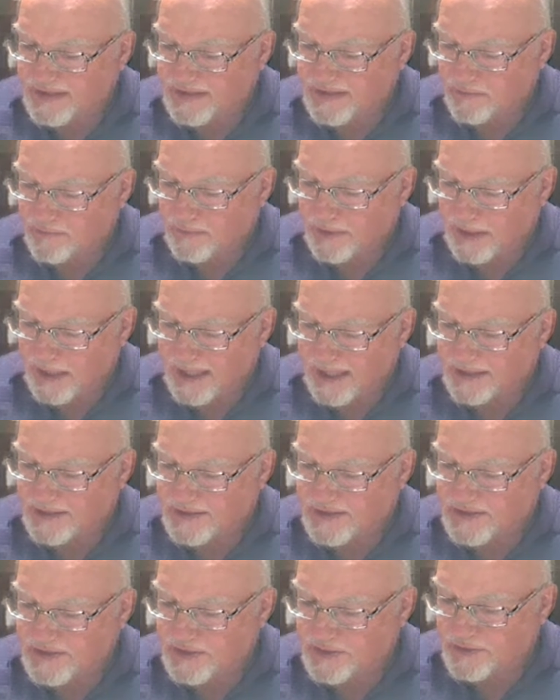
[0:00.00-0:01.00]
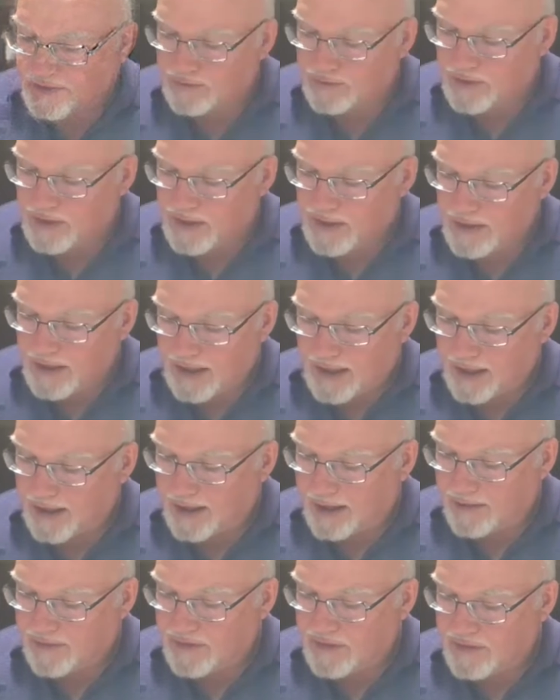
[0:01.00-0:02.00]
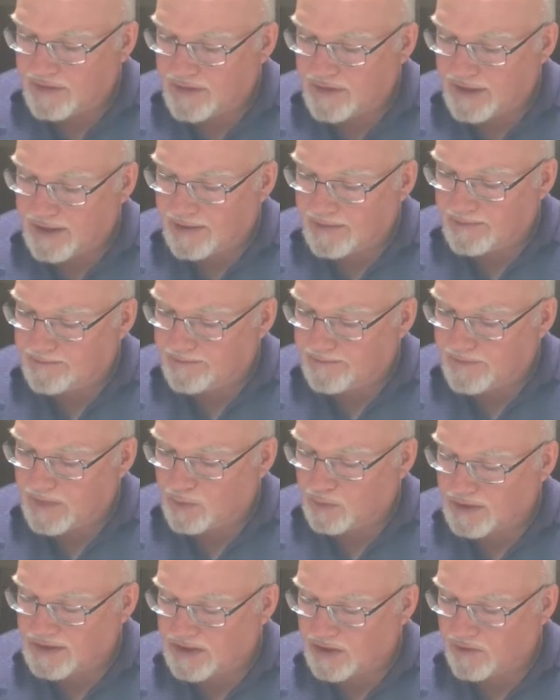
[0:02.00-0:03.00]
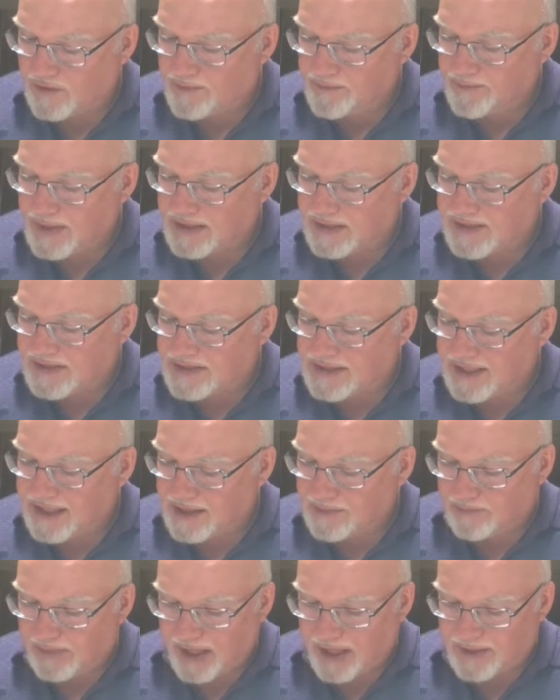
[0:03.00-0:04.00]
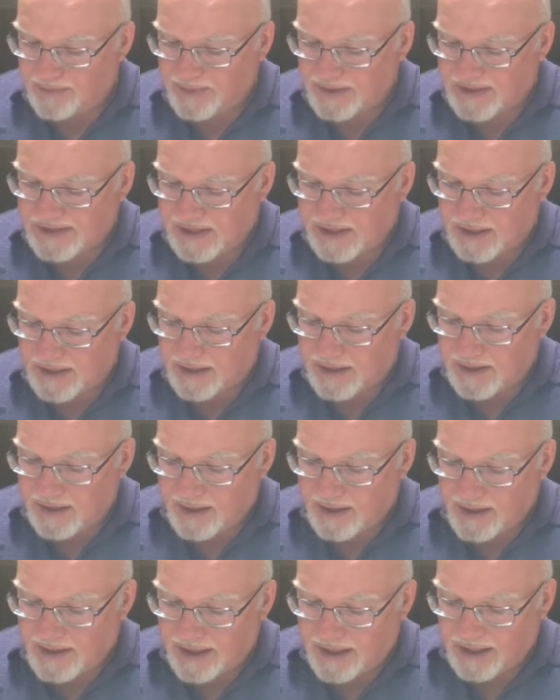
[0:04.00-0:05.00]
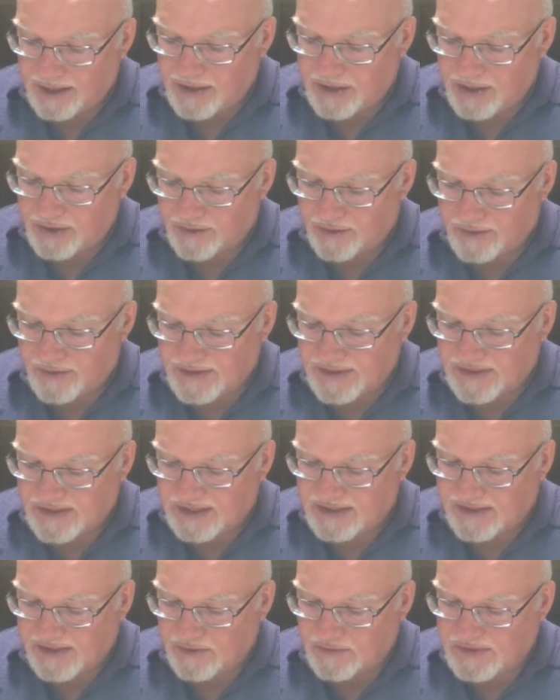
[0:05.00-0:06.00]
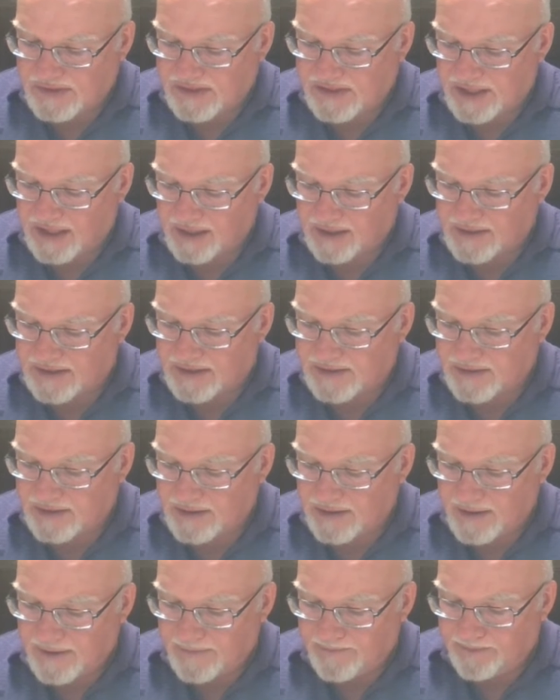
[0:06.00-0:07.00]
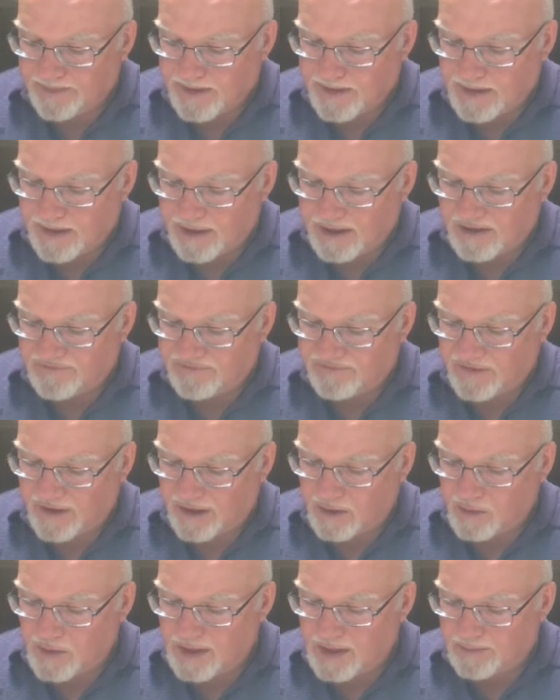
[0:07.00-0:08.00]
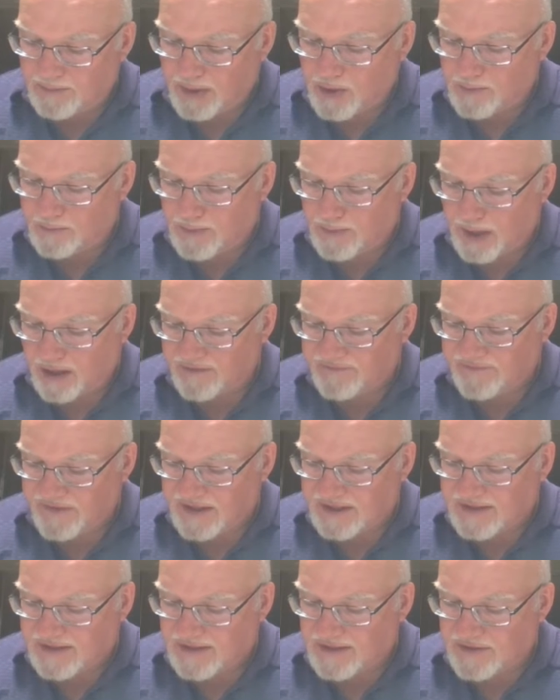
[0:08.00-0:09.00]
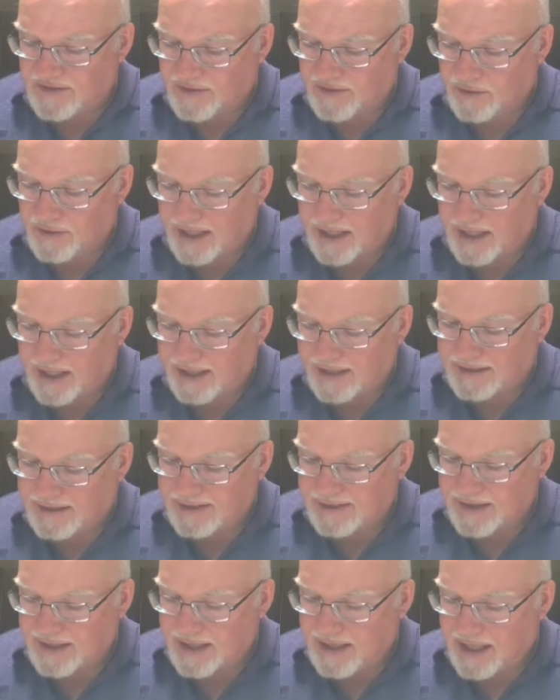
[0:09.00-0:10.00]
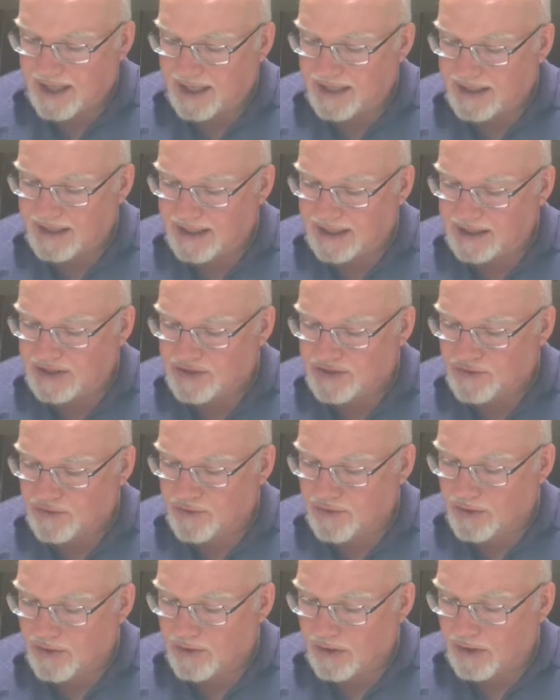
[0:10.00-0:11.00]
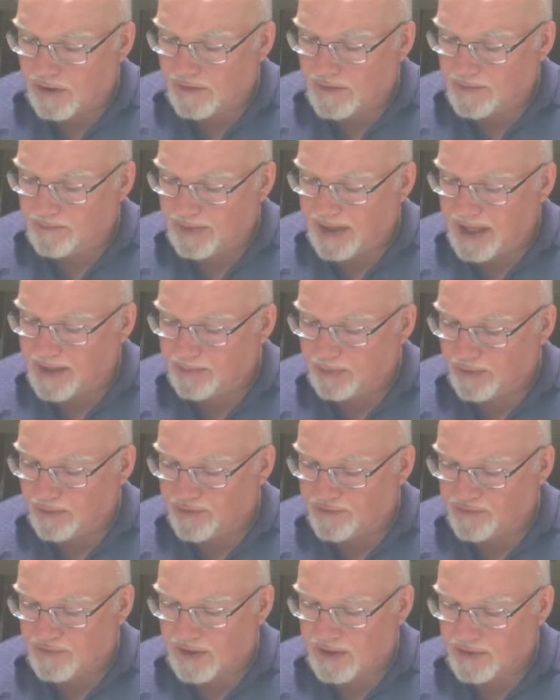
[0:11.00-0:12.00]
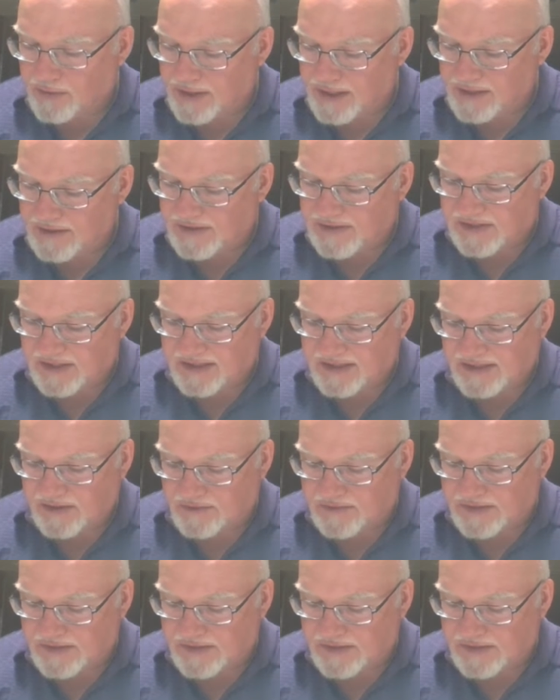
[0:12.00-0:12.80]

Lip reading: what's called the Byzantine papacy in year 606, following Pope Boniface III as an Easterner on the papal throne in 607. So for some reason, this guy decides that